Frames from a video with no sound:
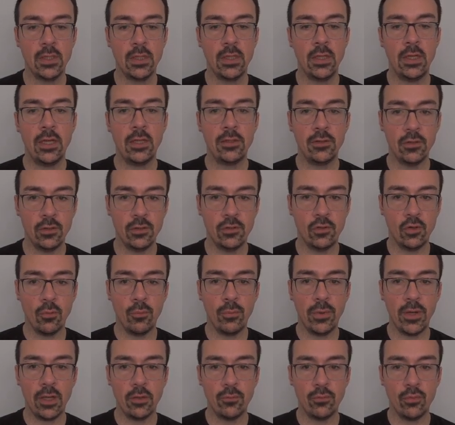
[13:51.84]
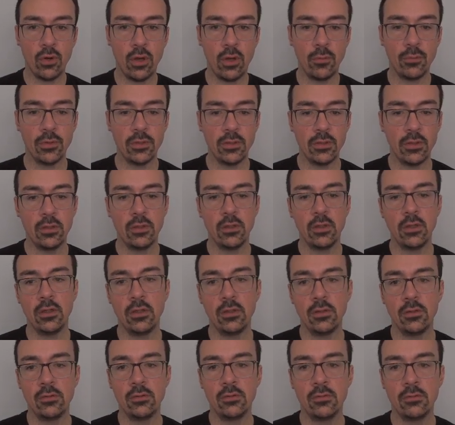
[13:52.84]
And now it compiled properly.
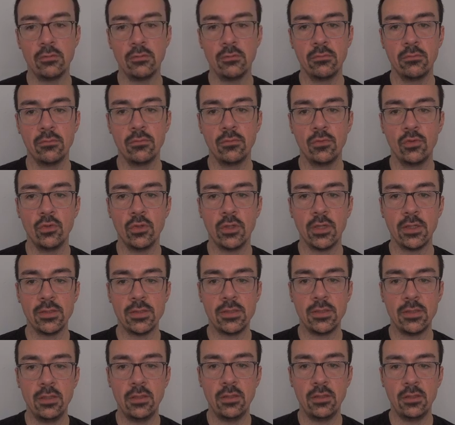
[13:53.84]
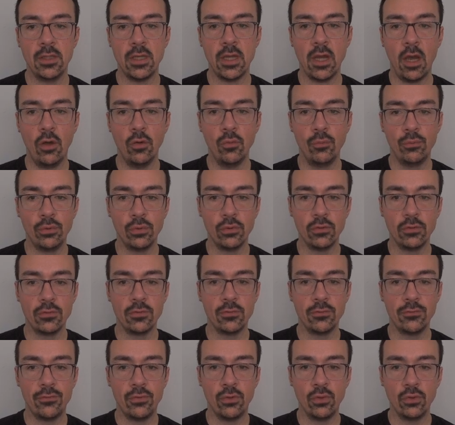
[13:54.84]
And you can see in the output
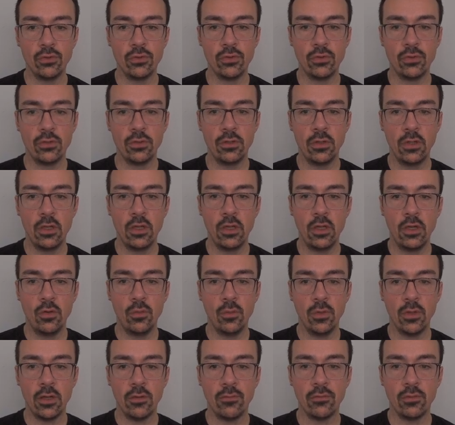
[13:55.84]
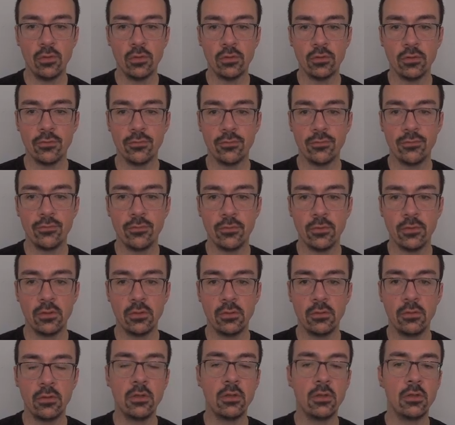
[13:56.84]
folder, we have a lot of
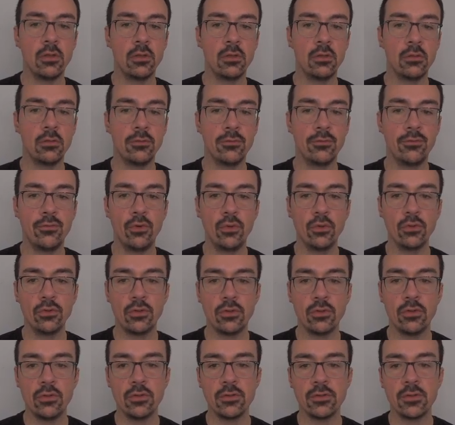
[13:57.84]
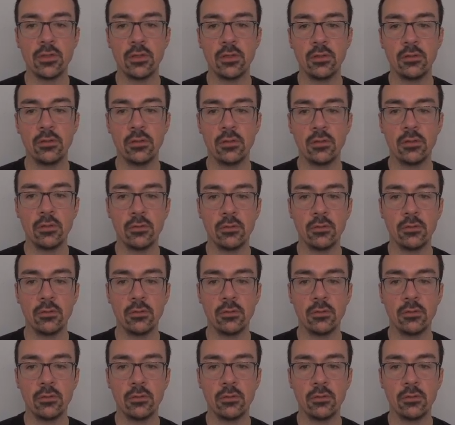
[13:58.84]
folders and